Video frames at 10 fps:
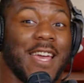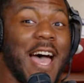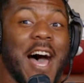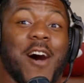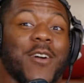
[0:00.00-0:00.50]

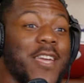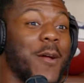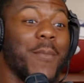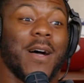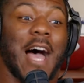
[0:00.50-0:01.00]
I don't
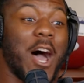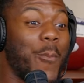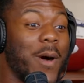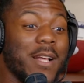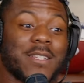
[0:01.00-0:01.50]
care how
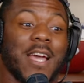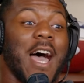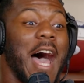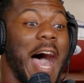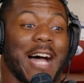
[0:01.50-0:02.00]
much
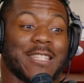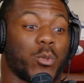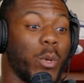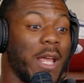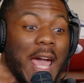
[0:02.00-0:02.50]
I
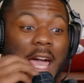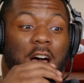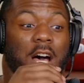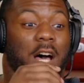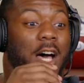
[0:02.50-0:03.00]
tweet at
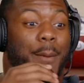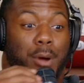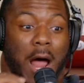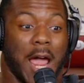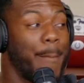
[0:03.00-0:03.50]

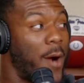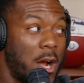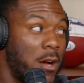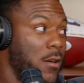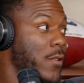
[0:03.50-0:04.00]
Brian
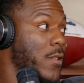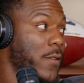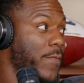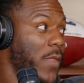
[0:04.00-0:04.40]
Burns.